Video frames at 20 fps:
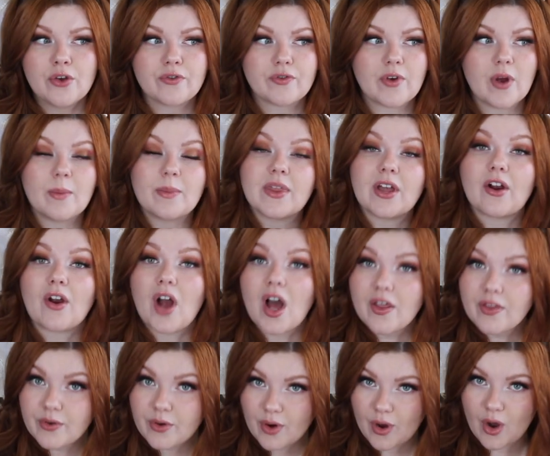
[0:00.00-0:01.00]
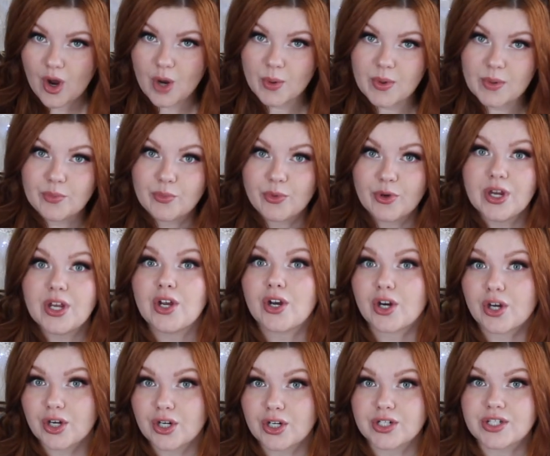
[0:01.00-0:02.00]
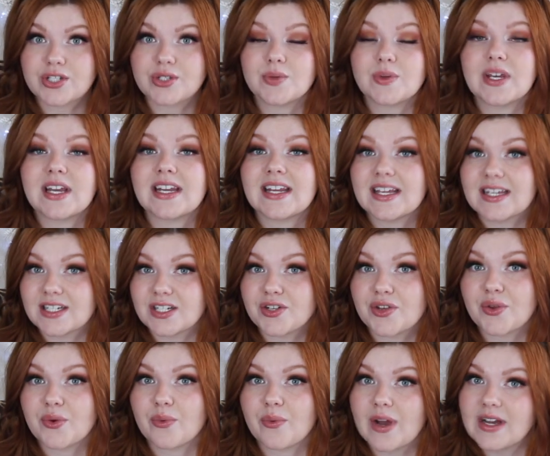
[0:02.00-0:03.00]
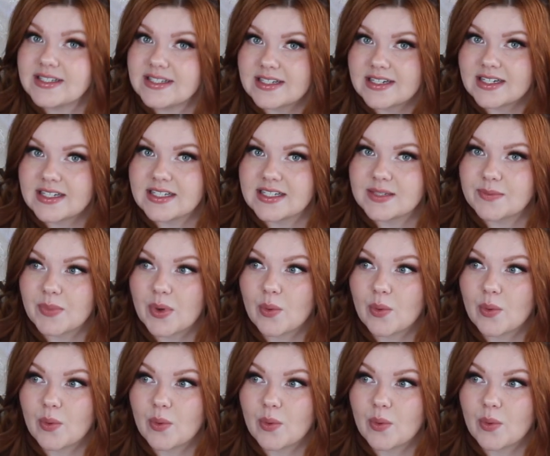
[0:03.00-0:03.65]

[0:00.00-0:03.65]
from their other home and bring her to get into the residence.